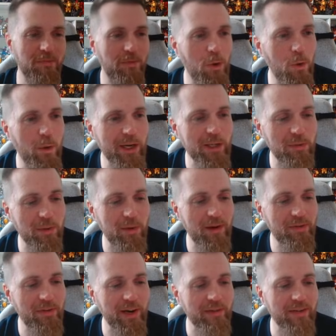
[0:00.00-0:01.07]
Always one of my
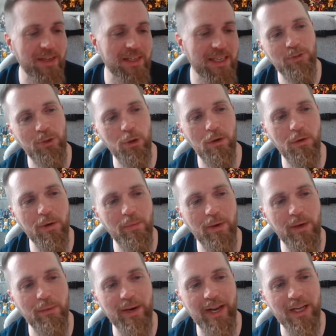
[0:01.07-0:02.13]
favourites. Do I want to put
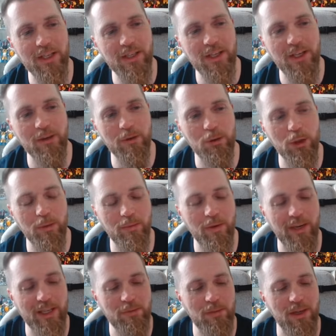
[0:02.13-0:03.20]
him in S tier or
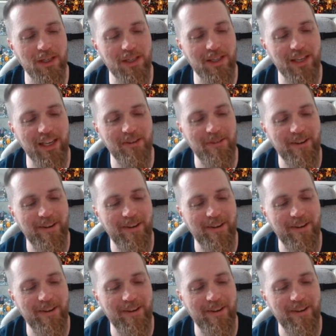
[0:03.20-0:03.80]
S+ tier?